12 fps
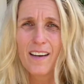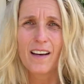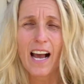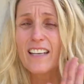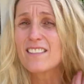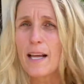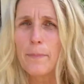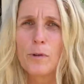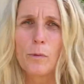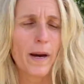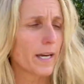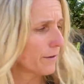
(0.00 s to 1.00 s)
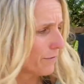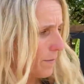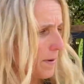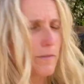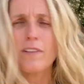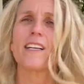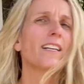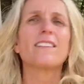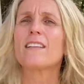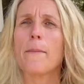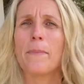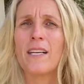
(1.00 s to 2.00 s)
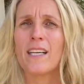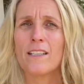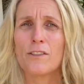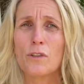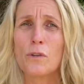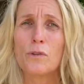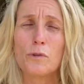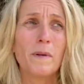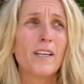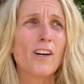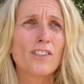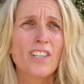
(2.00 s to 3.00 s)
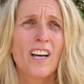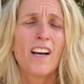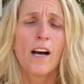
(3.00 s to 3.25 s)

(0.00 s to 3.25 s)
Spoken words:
I stepped away from everything that's happening in the schools, because